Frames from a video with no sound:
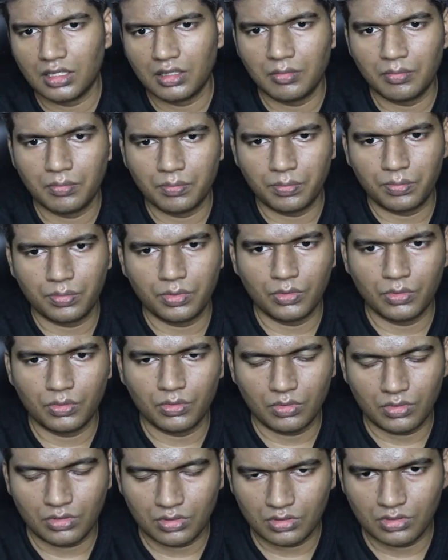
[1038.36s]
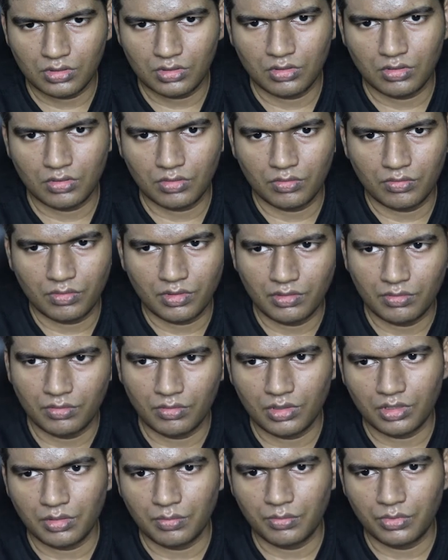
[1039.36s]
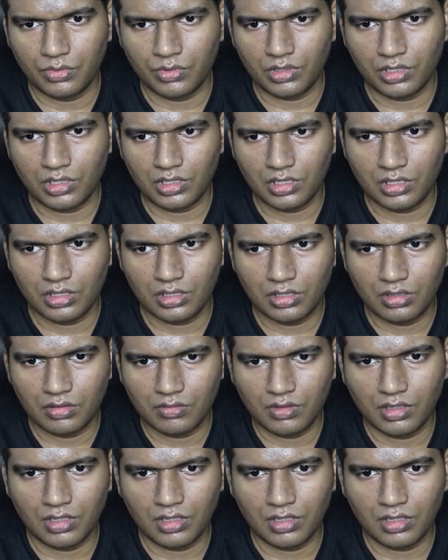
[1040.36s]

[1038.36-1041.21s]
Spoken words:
Import. No, we won't import it here.